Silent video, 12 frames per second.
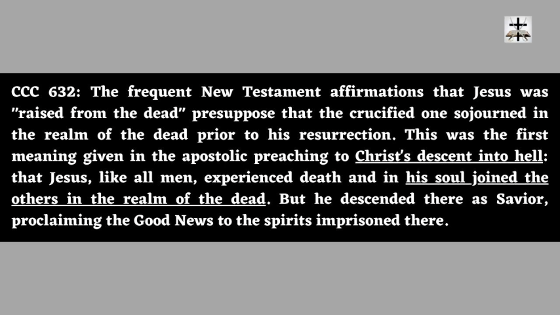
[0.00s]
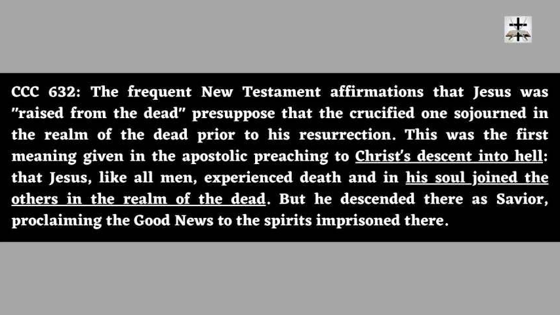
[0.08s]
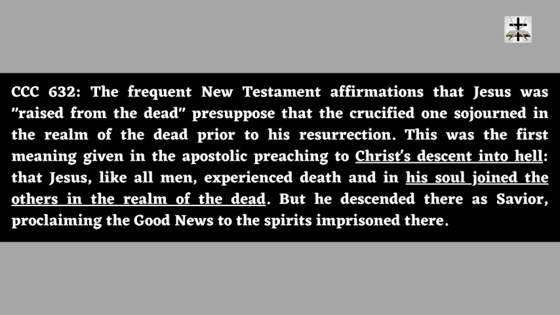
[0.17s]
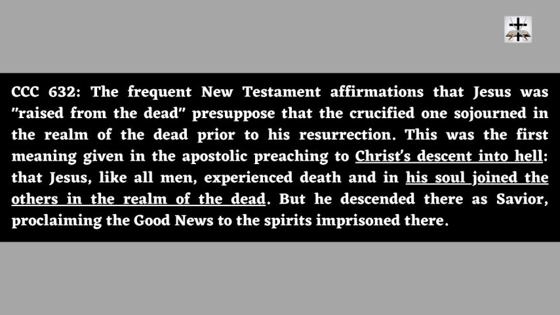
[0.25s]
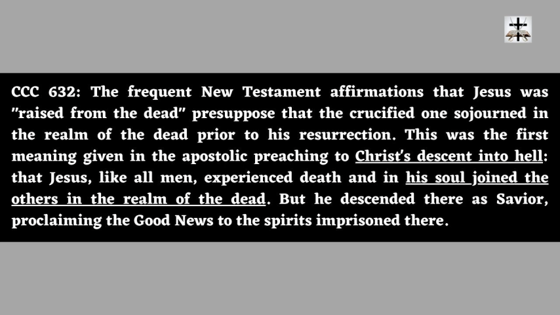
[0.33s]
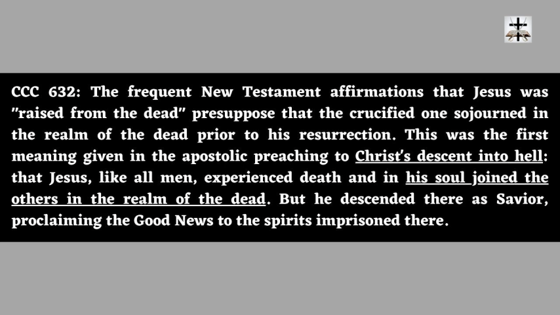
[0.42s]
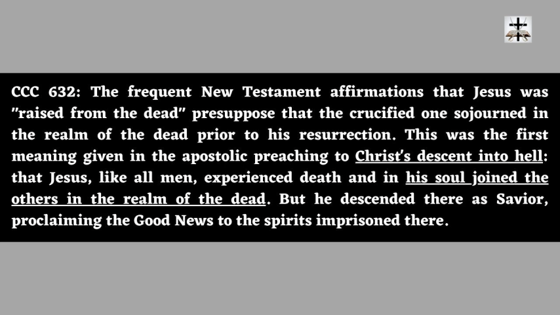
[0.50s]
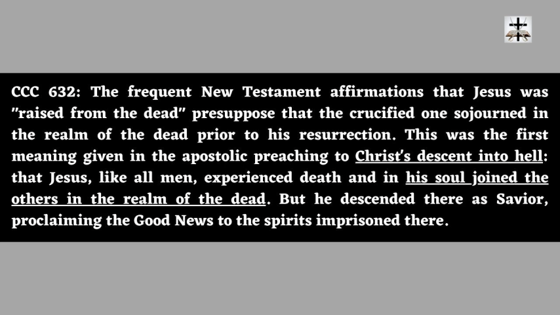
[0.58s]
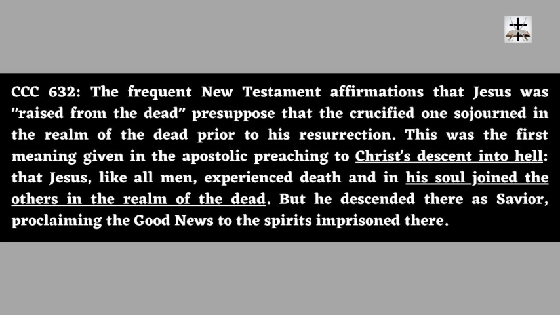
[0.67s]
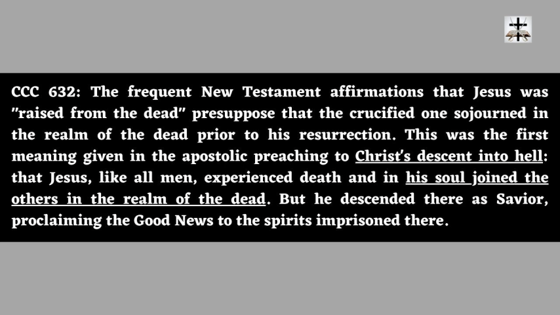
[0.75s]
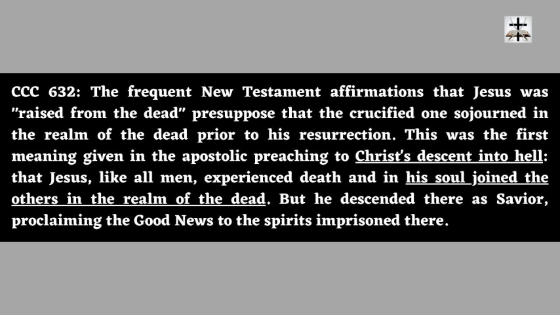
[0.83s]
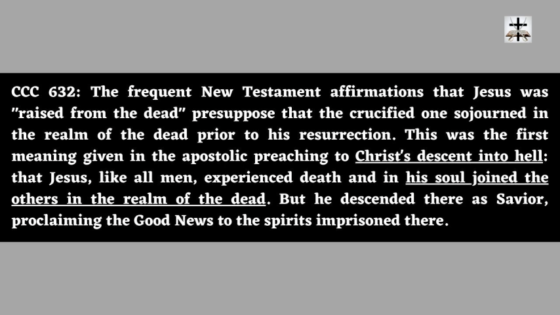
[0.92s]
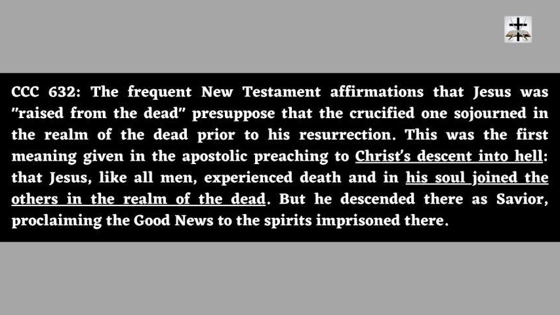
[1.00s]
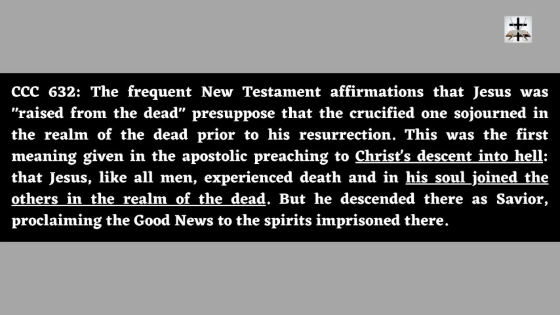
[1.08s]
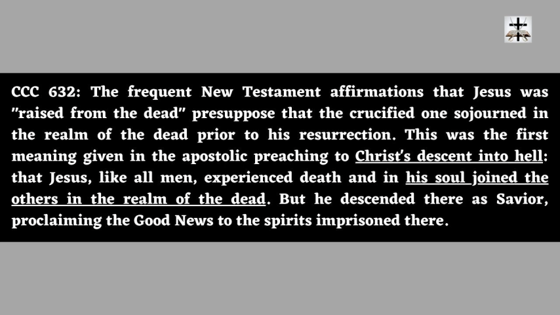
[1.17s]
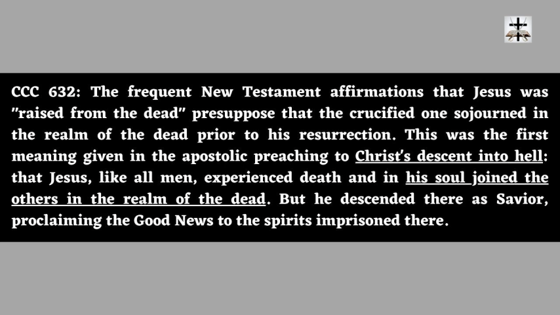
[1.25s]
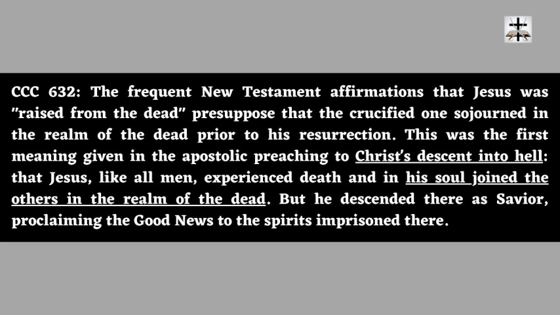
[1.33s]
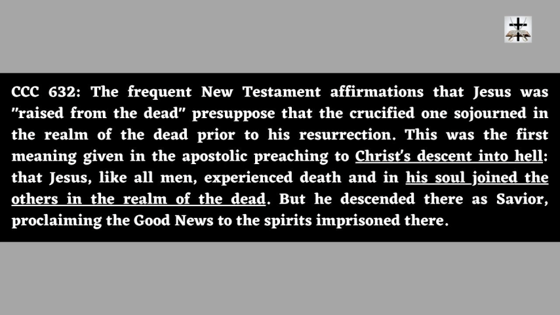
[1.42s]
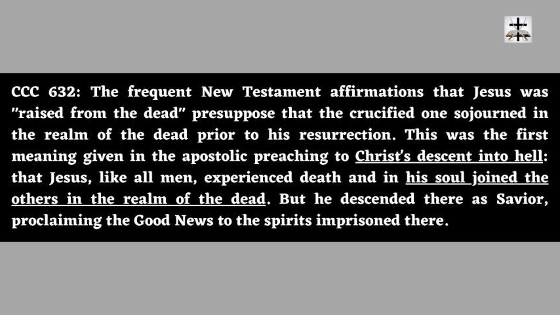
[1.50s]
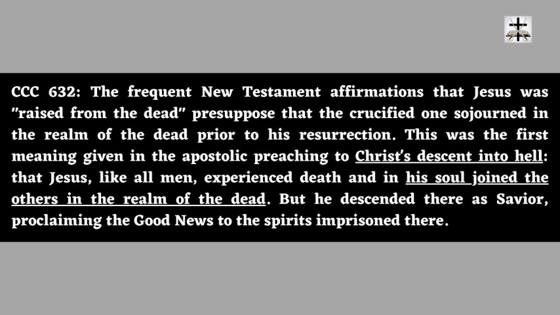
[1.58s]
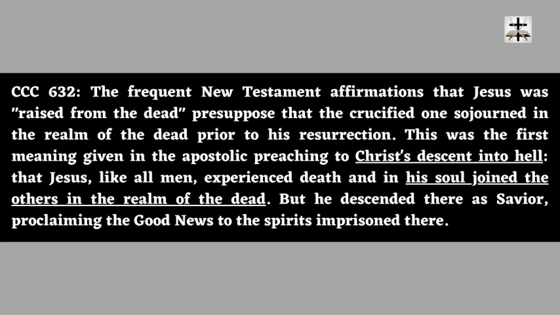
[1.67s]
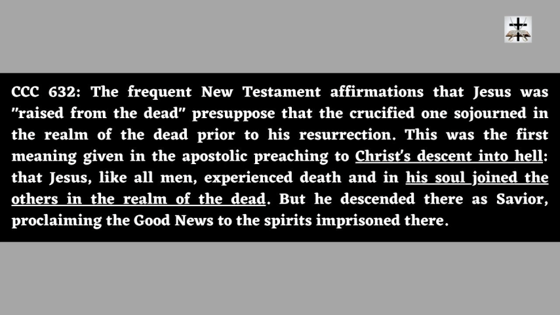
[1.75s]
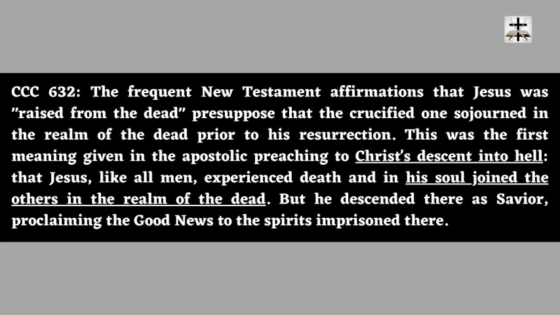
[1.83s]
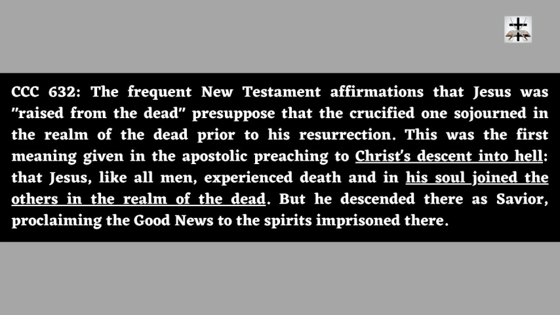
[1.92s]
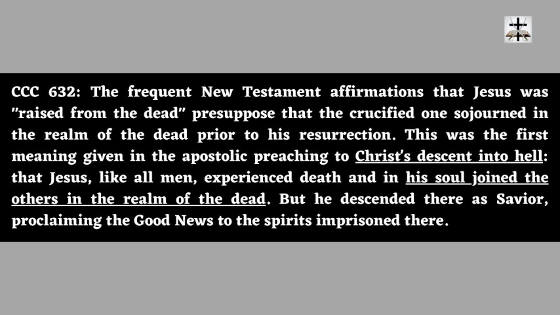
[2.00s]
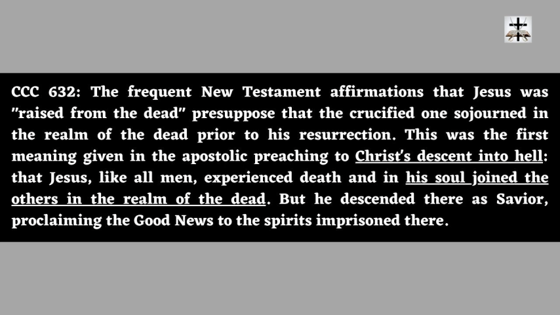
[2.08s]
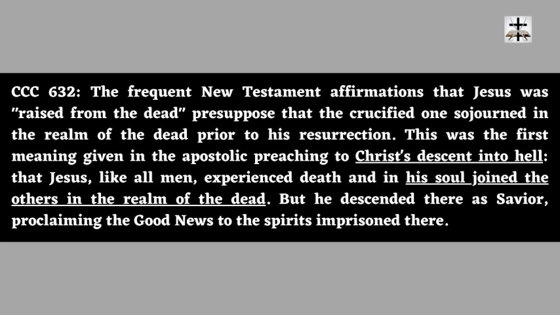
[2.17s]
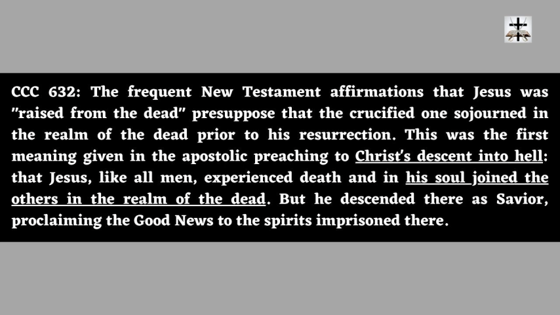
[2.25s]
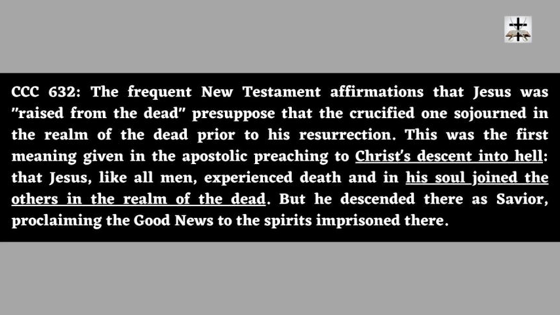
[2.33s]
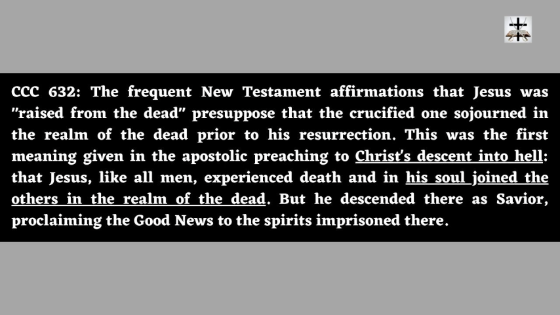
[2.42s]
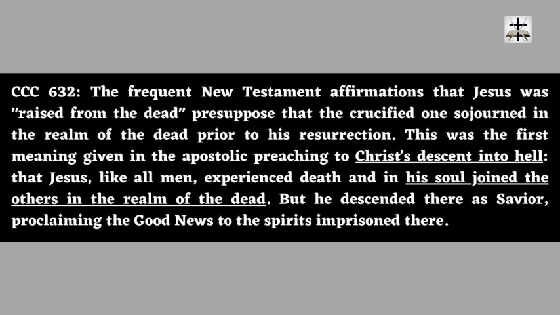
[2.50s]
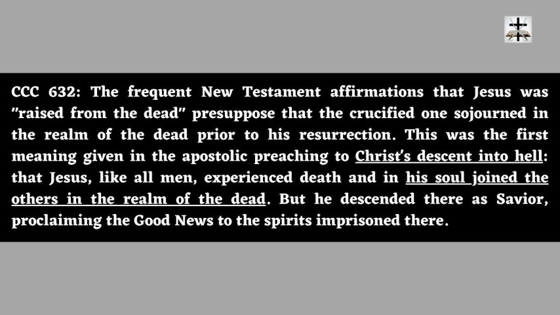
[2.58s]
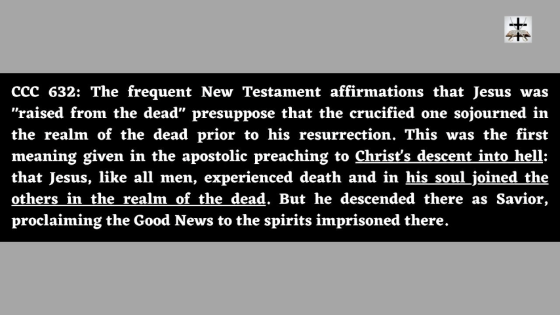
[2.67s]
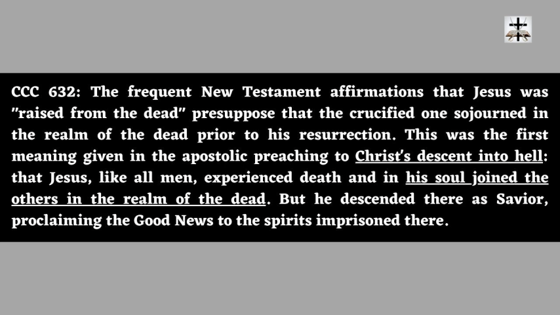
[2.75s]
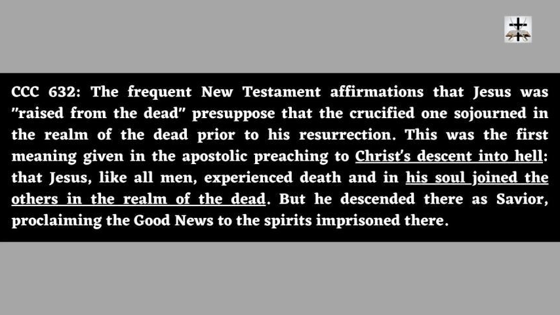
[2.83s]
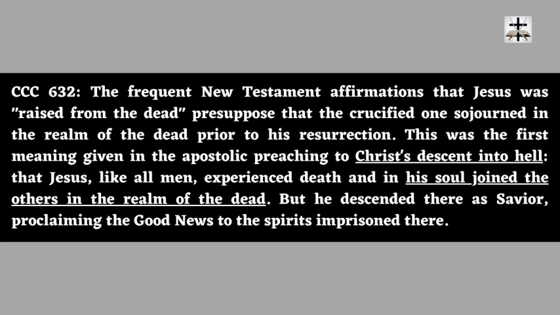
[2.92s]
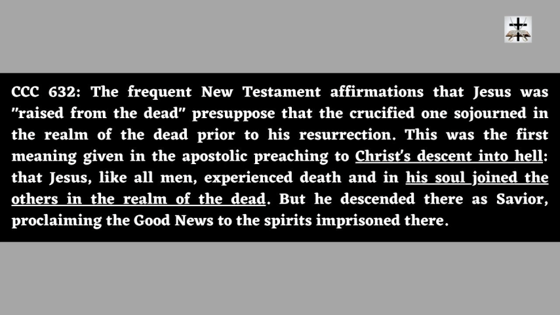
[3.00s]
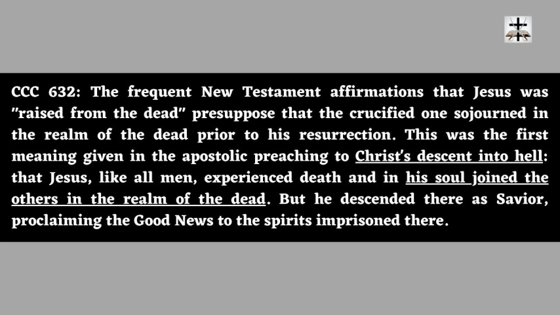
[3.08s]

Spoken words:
(no speaker visible)